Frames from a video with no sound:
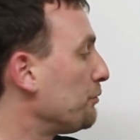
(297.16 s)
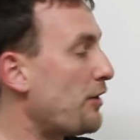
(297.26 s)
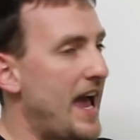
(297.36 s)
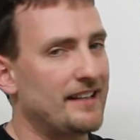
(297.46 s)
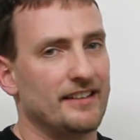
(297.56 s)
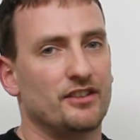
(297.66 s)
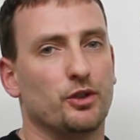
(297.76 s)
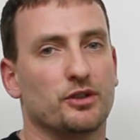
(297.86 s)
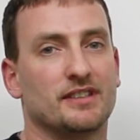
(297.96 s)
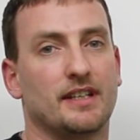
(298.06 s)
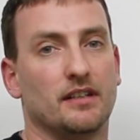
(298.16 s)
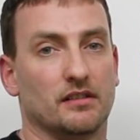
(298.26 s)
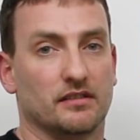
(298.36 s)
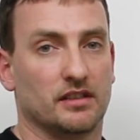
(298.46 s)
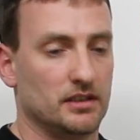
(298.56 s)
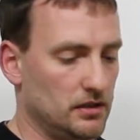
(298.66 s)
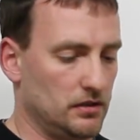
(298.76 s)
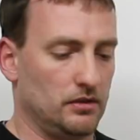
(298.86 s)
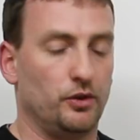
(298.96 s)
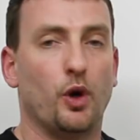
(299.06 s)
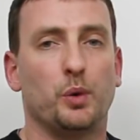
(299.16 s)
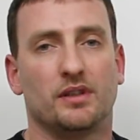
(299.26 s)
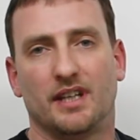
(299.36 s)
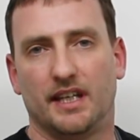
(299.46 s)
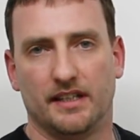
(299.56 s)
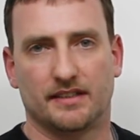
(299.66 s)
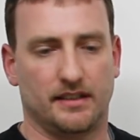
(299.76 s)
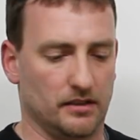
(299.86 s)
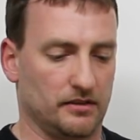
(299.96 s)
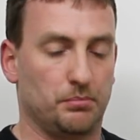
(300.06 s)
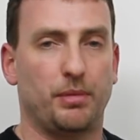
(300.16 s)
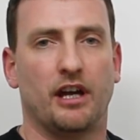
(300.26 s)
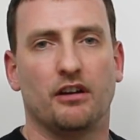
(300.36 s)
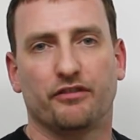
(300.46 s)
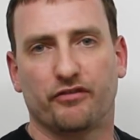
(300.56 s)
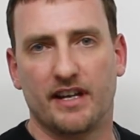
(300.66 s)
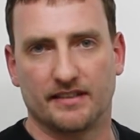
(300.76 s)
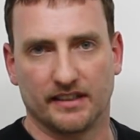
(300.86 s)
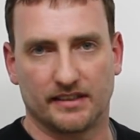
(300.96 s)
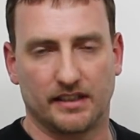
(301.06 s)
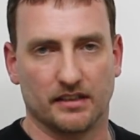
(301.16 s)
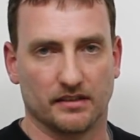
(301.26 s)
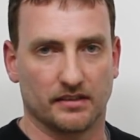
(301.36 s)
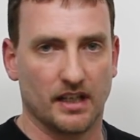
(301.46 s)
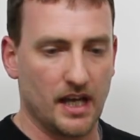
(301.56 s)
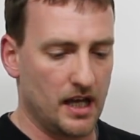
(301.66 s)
Practice your skills. note-taking skills, paraphrasing skills,